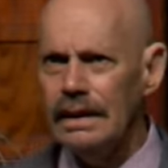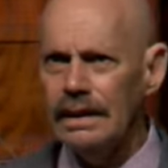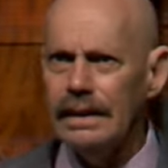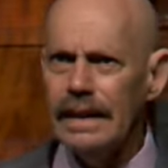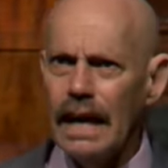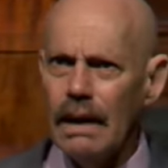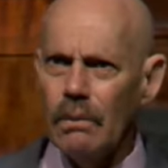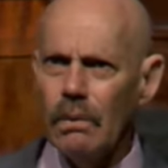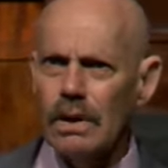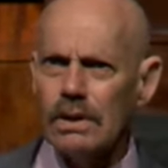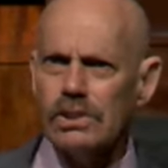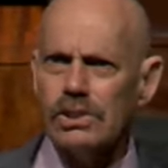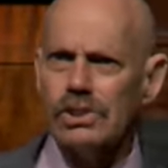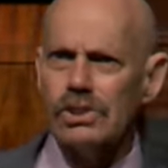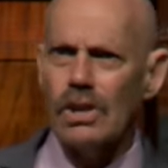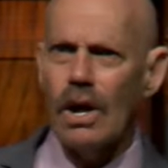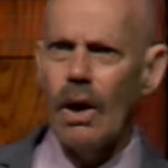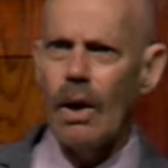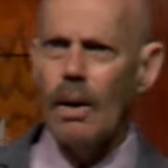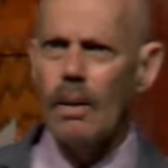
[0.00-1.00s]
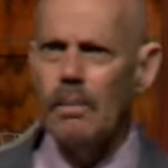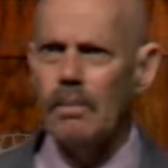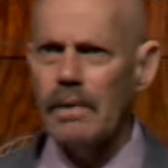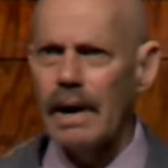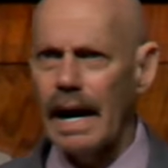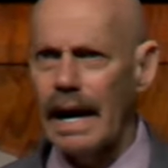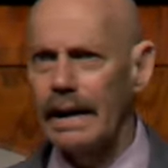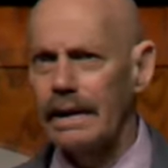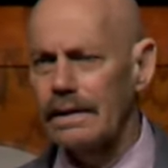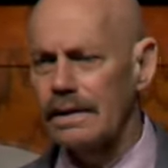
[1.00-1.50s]
They were psalm
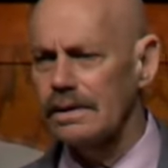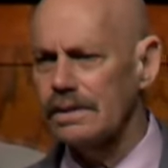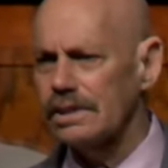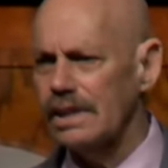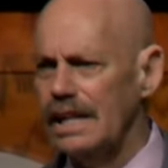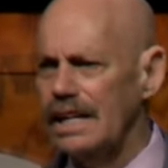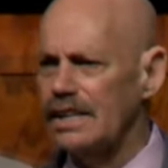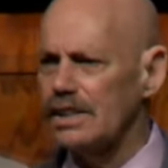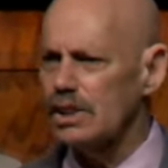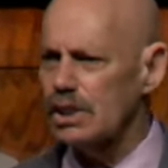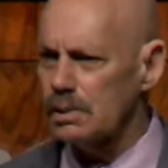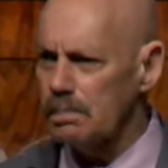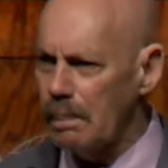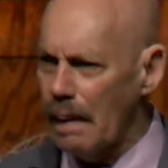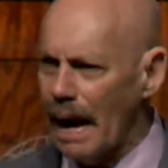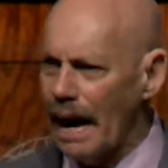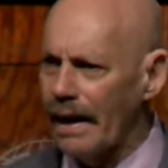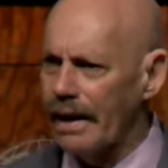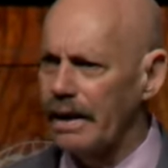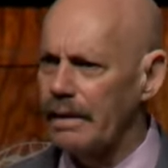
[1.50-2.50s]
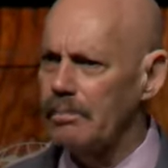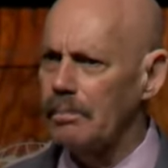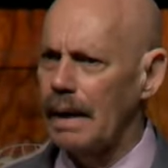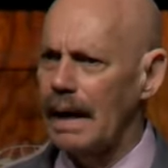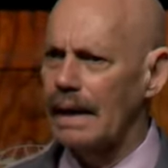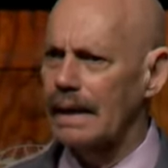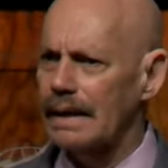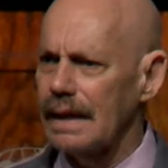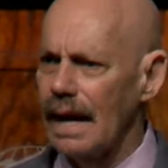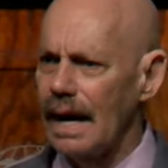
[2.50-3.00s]
writers inspired
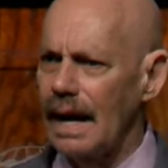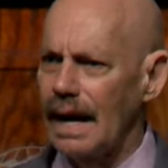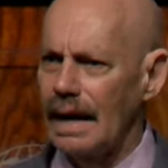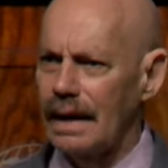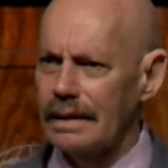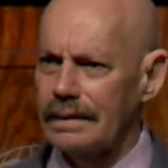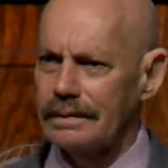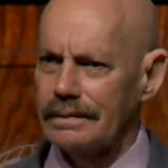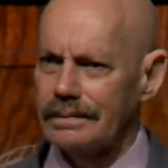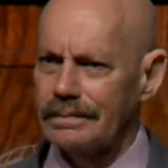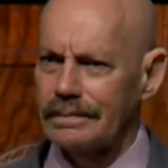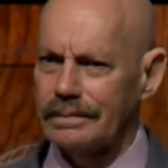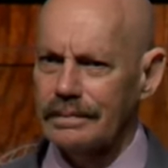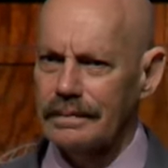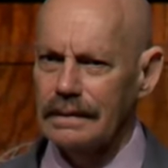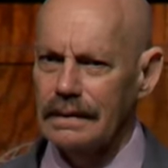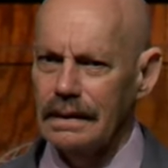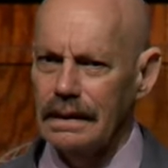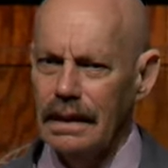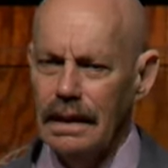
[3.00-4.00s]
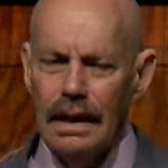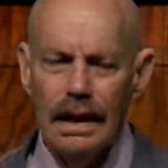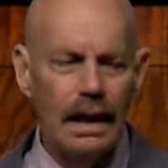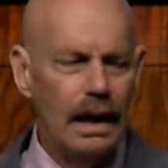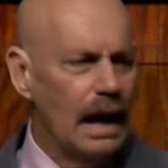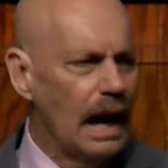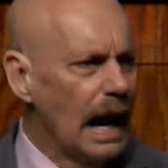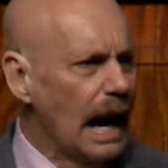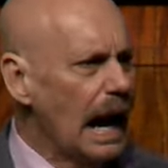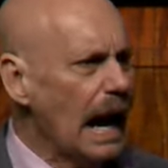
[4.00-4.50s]
by God.
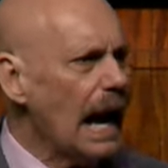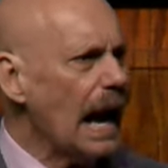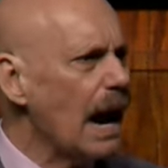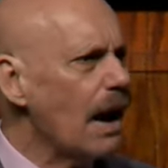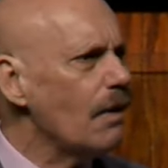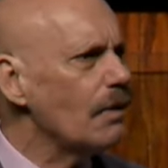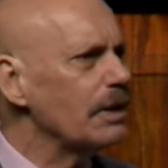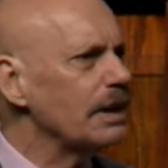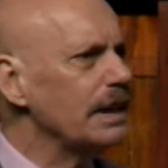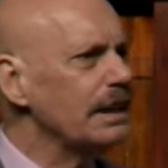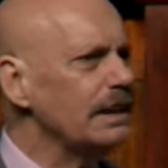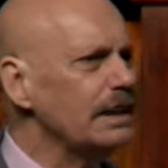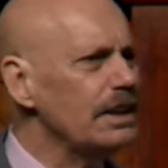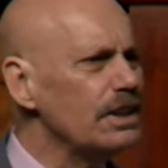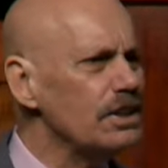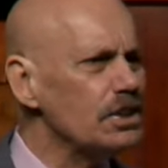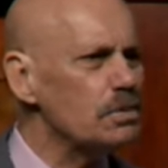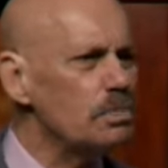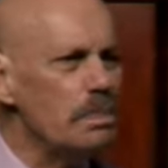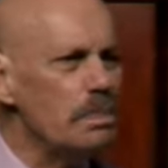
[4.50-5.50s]
How can this